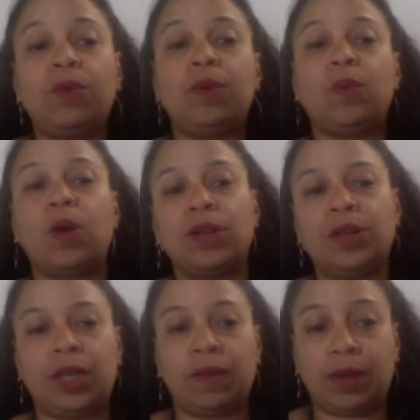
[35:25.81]
you would want to
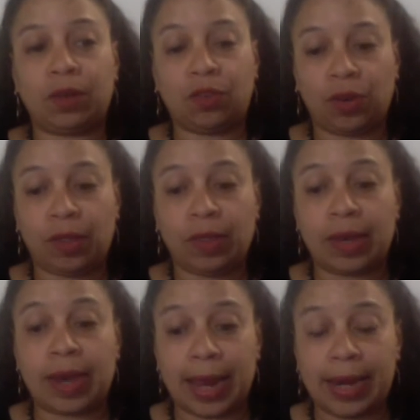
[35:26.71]
give it during the
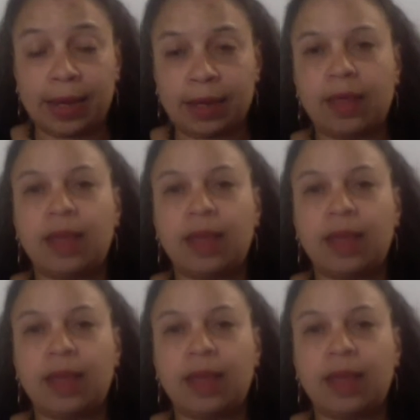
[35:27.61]
night.